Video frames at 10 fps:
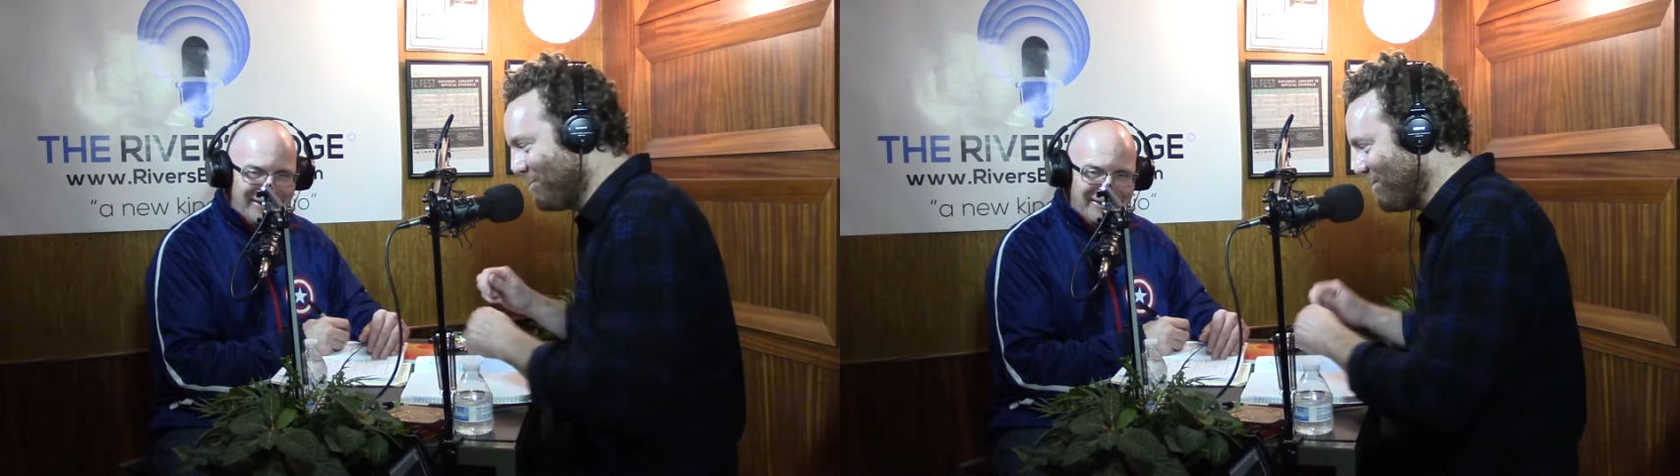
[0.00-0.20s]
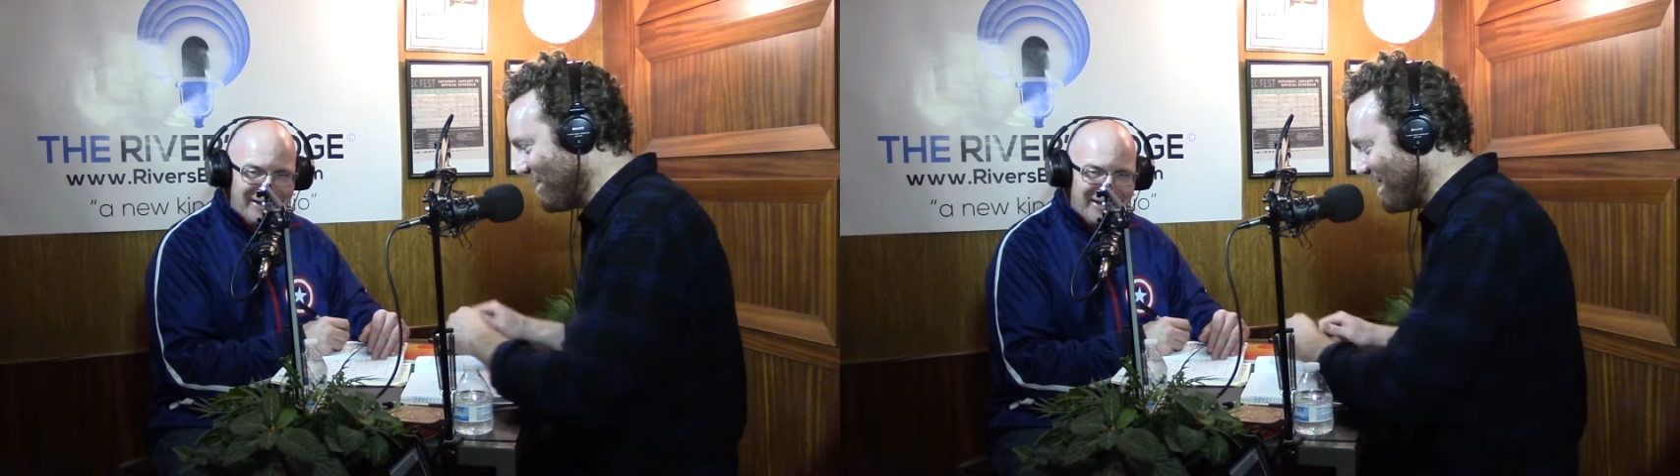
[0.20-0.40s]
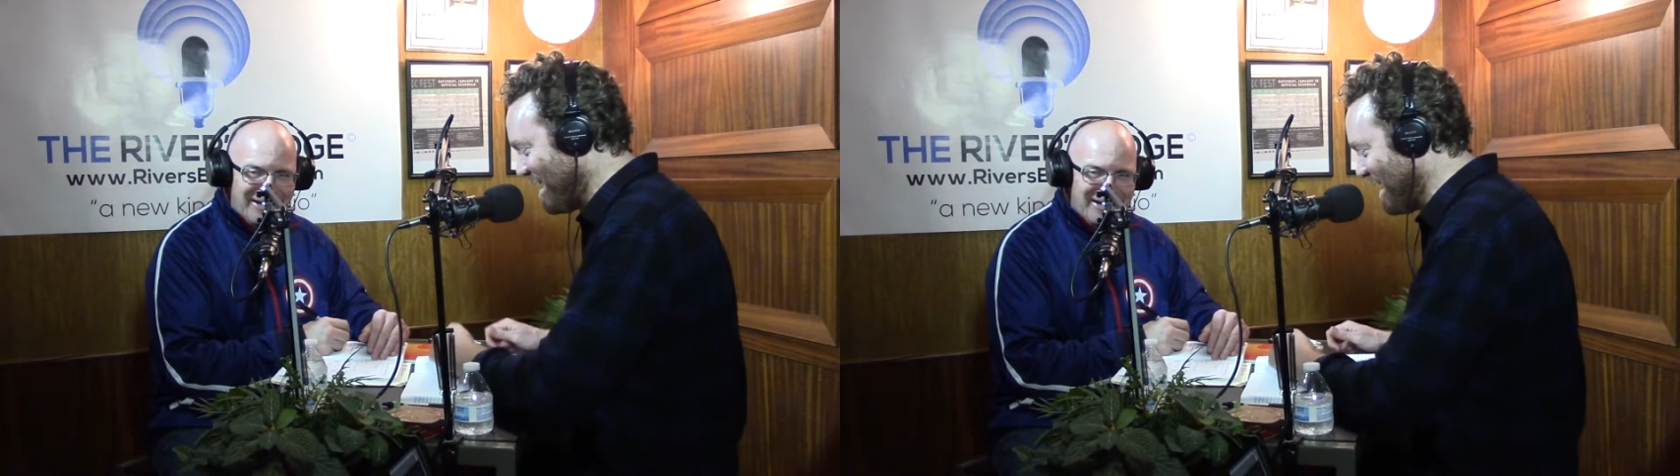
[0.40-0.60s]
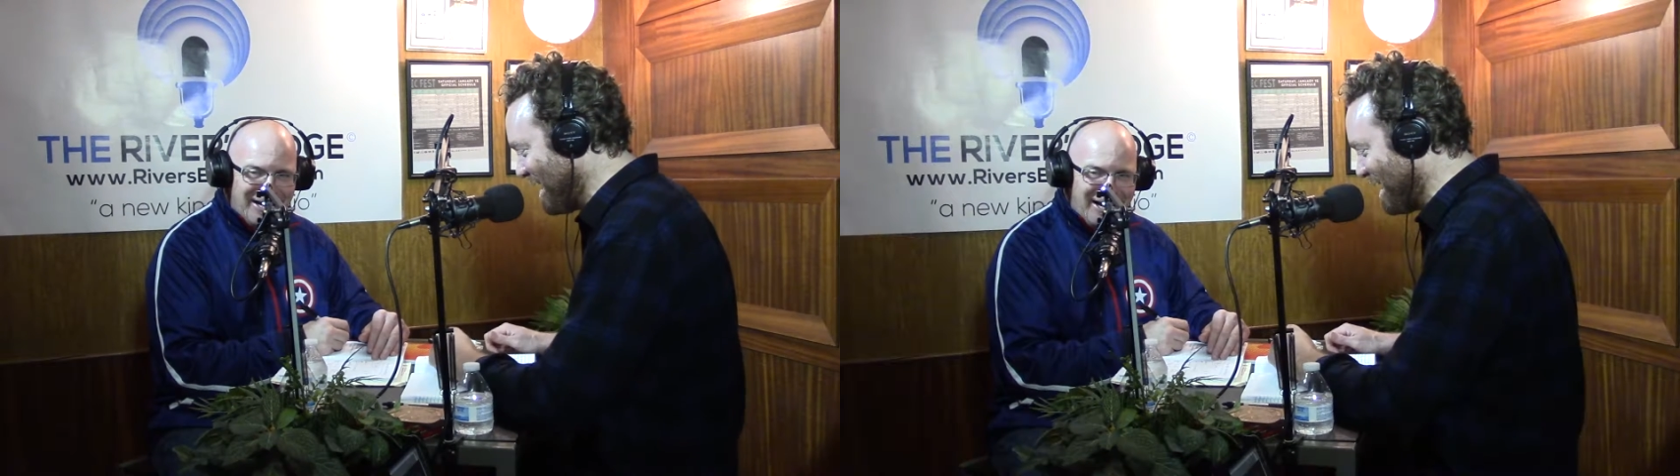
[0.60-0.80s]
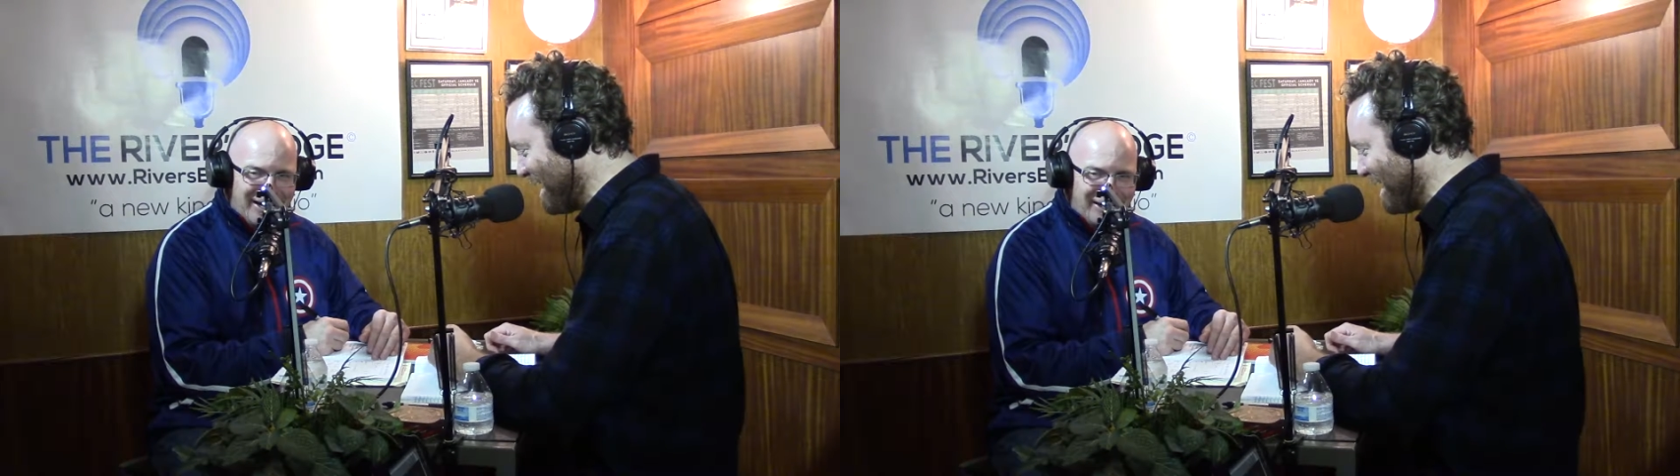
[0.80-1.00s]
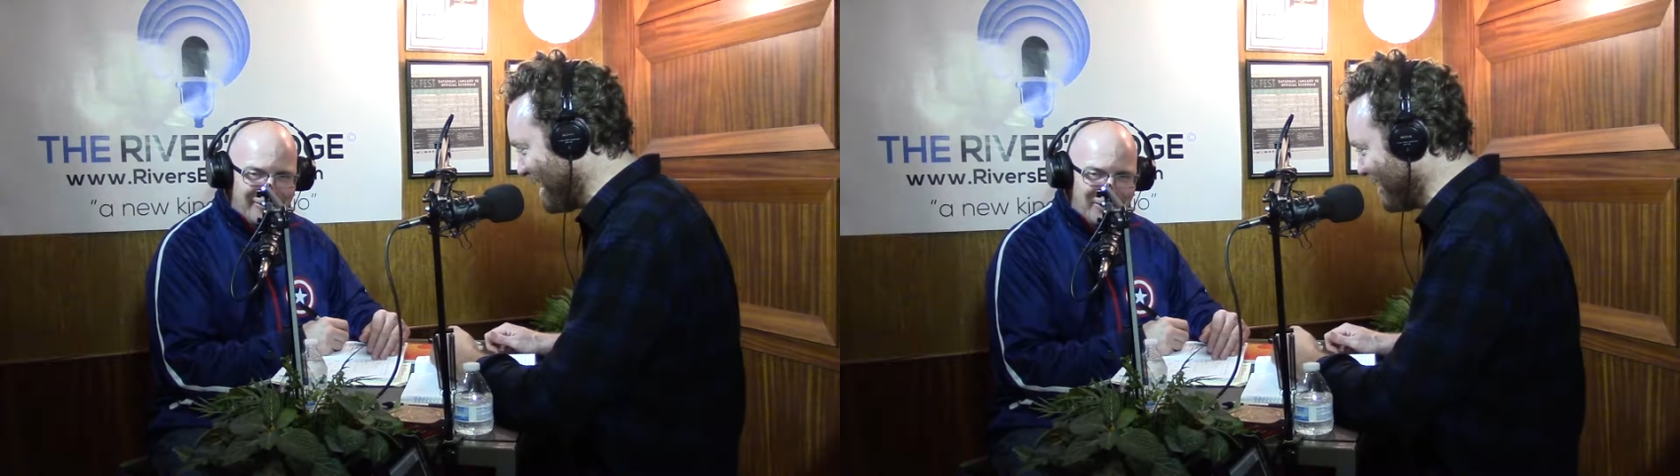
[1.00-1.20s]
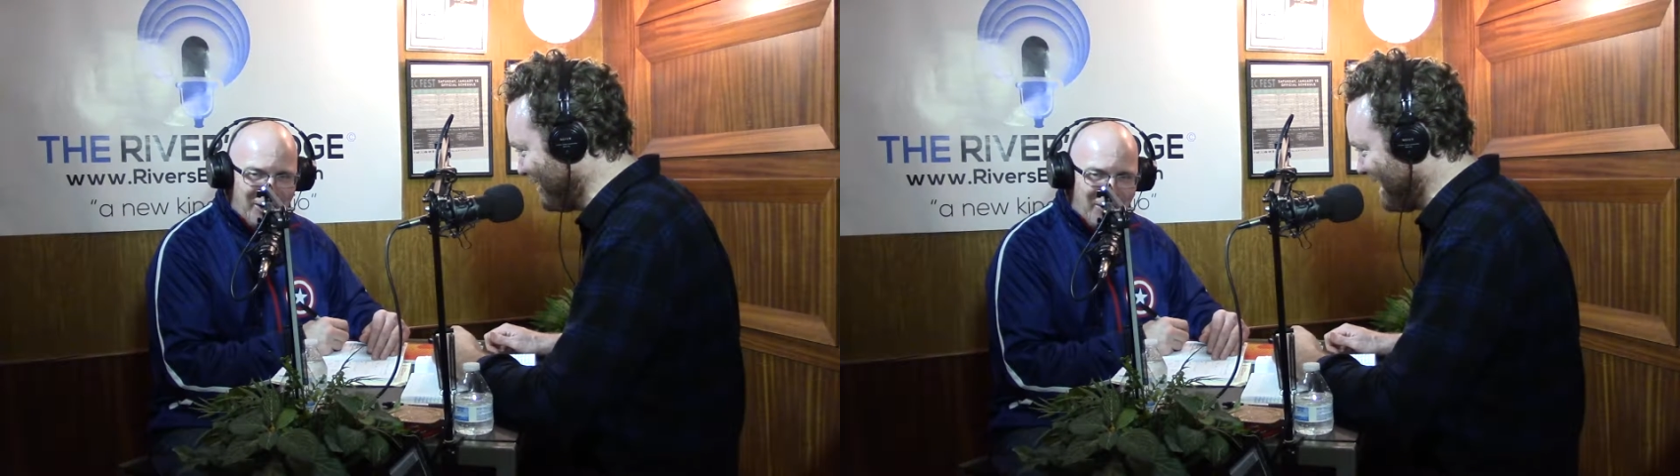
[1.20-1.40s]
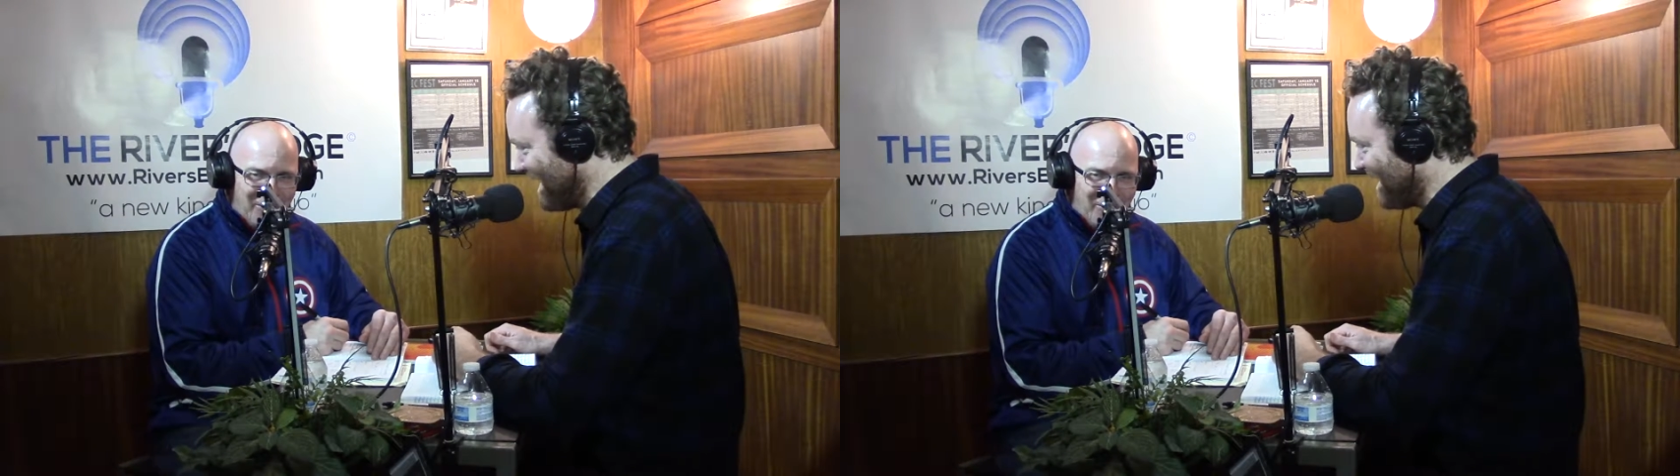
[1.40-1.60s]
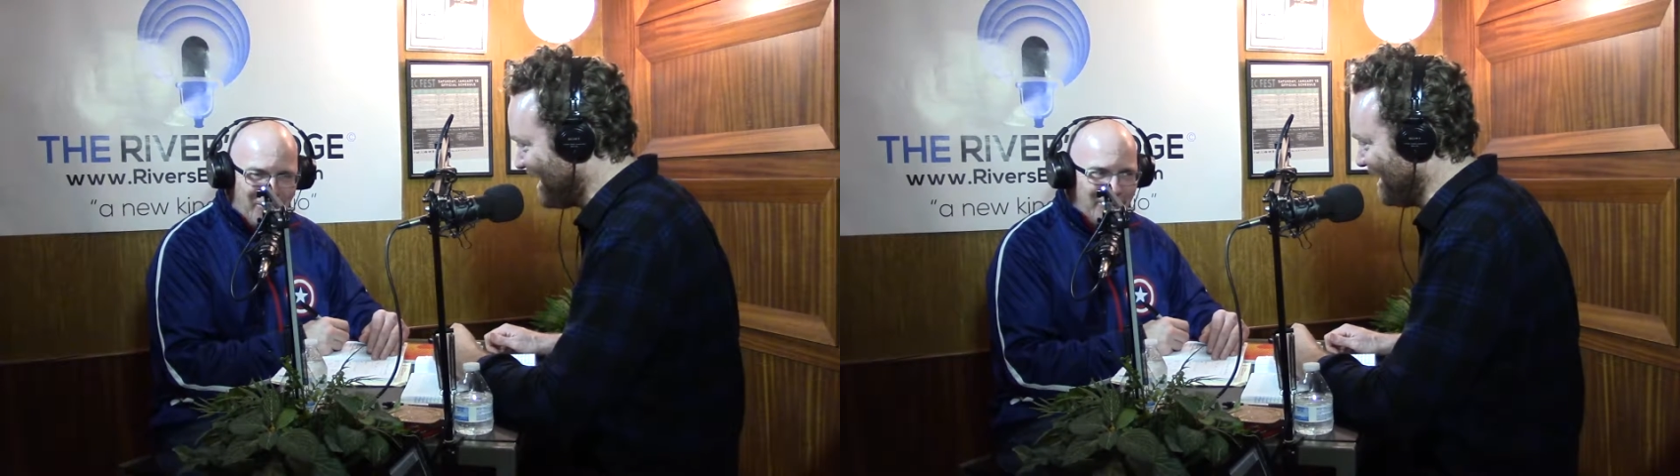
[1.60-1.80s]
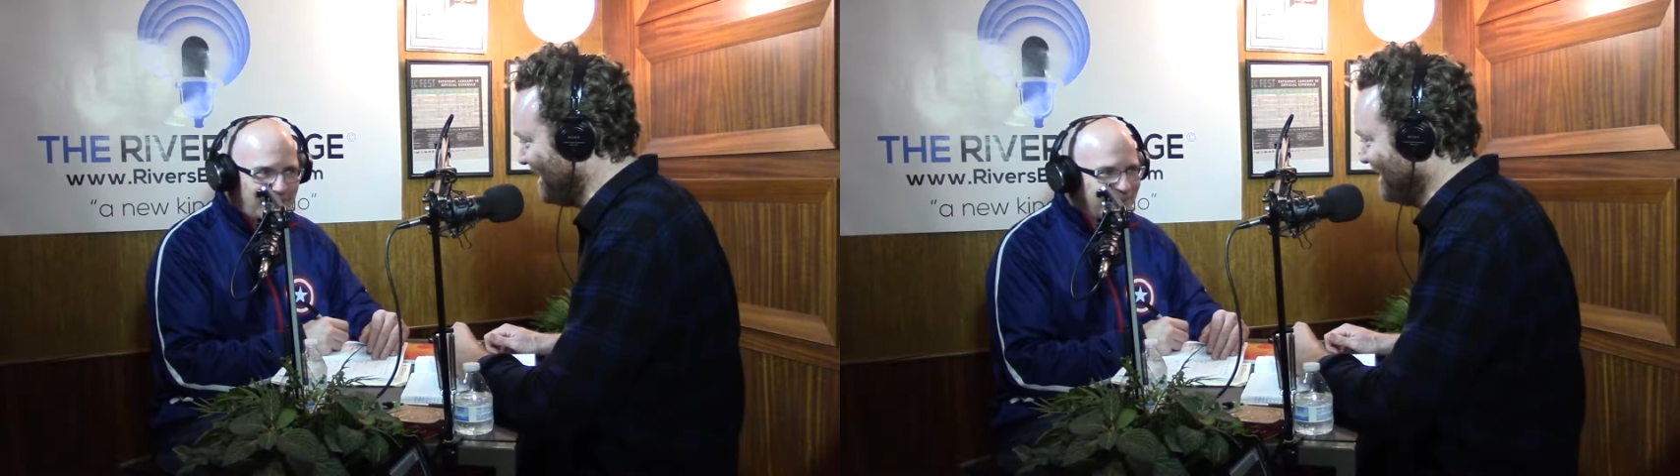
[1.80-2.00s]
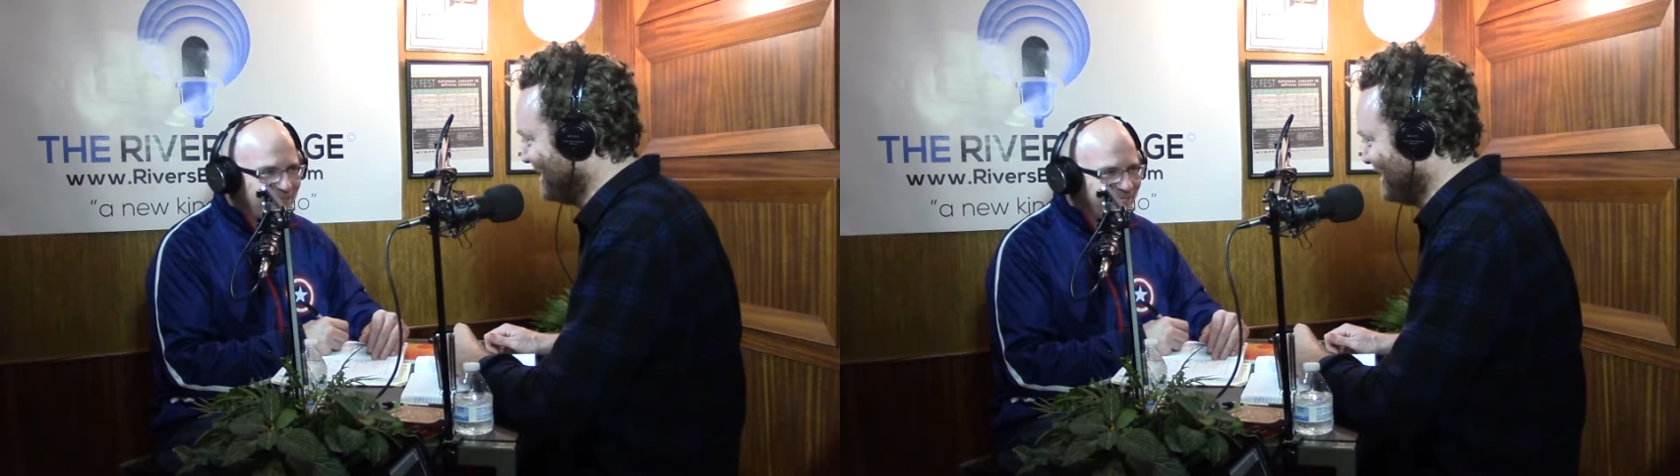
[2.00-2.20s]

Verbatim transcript: Woo! A nugget of gold!